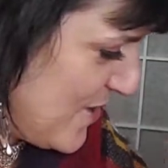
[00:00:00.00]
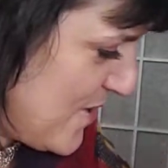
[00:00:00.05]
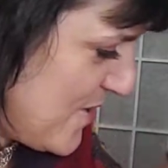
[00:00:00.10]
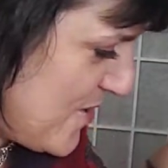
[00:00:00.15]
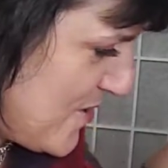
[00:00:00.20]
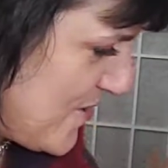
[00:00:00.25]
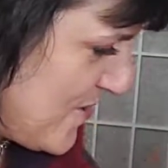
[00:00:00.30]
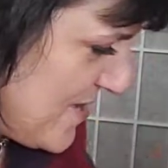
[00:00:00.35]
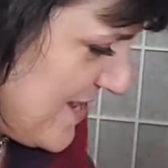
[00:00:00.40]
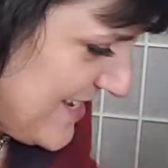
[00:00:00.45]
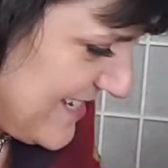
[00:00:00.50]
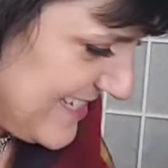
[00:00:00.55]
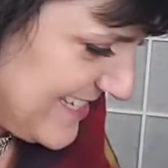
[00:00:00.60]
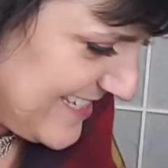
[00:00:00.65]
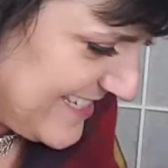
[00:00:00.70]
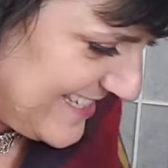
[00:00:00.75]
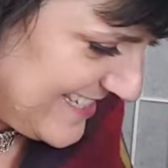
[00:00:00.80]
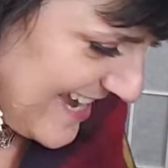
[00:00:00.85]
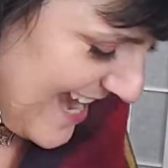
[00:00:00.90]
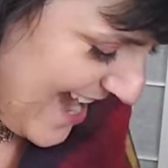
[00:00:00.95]
Who is
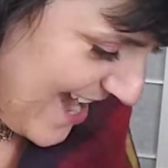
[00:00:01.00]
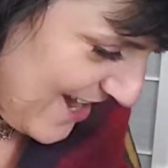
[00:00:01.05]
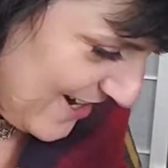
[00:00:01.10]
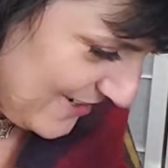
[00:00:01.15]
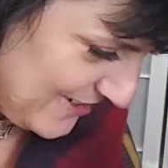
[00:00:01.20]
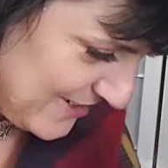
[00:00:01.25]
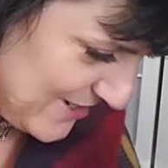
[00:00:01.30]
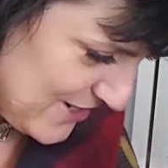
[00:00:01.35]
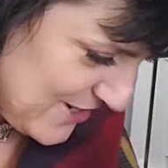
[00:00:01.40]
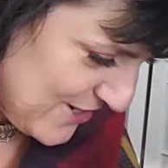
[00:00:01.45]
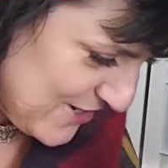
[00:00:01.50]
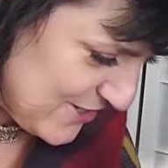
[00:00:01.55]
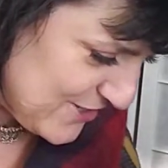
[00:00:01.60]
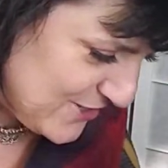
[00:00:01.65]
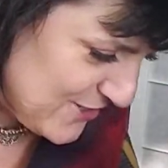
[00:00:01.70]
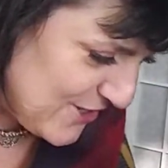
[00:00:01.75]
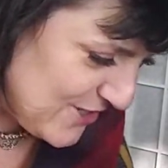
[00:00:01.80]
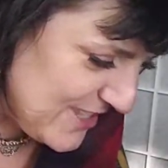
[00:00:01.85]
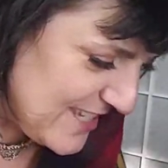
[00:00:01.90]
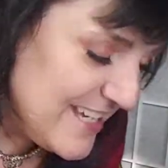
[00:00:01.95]
down?
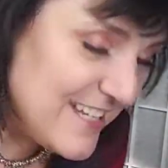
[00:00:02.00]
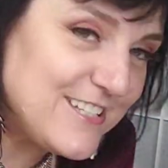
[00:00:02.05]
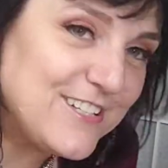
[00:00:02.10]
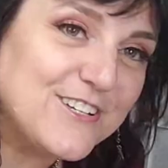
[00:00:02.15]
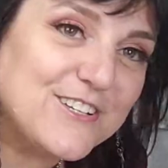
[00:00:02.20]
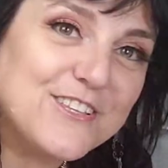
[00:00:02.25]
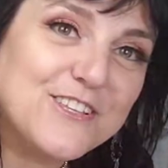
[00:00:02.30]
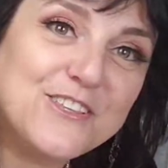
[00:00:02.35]
So these are